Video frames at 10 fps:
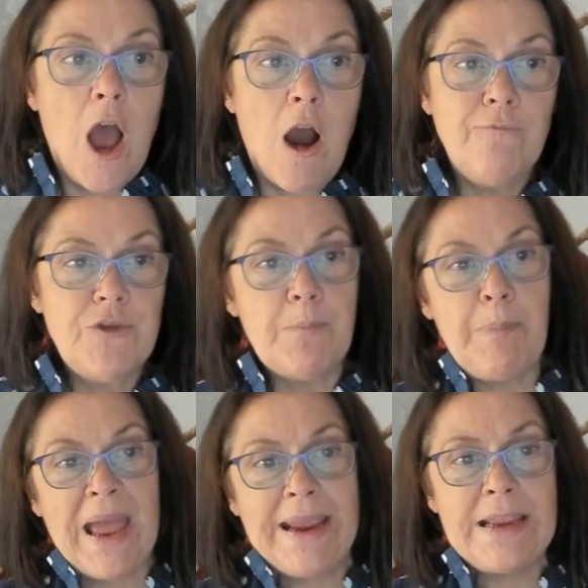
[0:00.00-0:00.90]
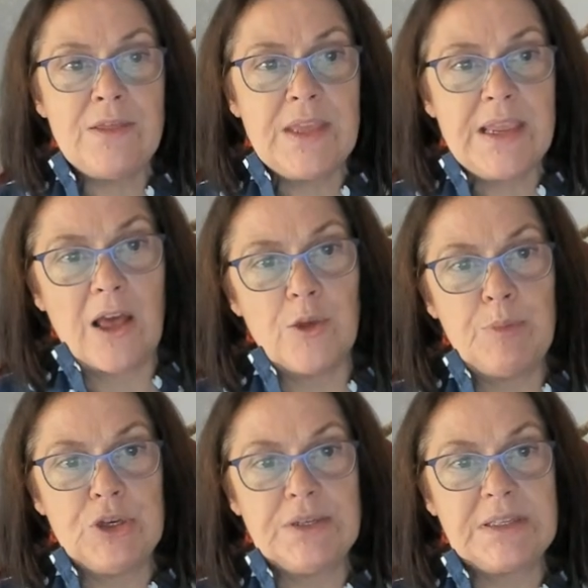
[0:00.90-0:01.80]
of the pain the
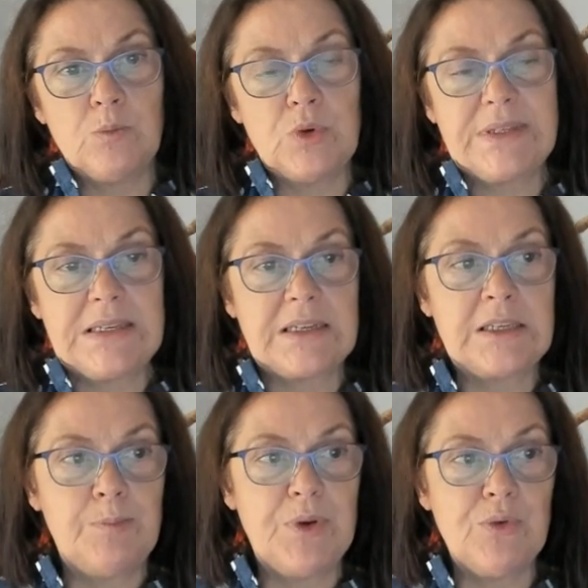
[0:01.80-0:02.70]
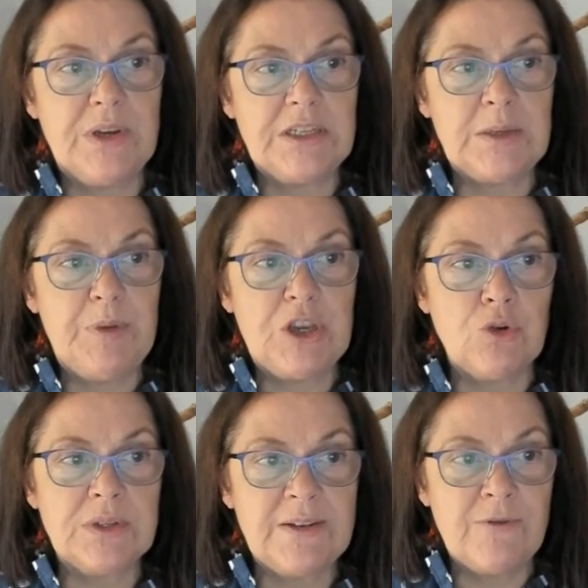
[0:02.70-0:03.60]
person was experiencing
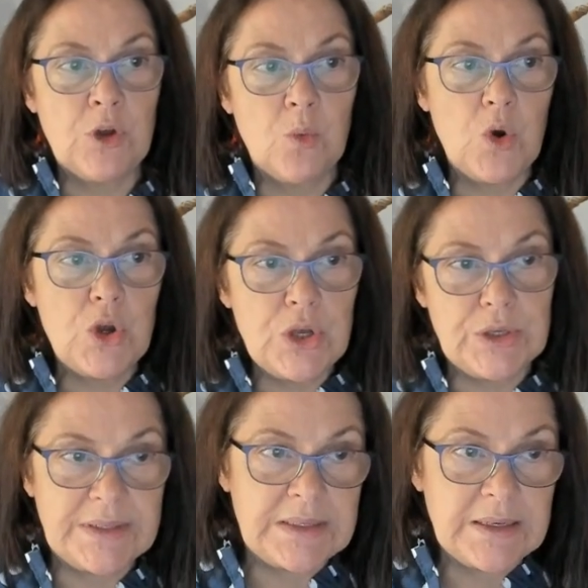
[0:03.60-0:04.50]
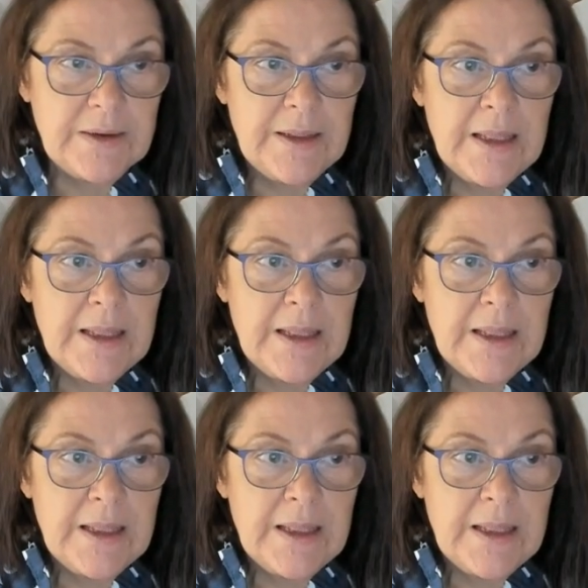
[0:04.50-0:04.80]
because of her words.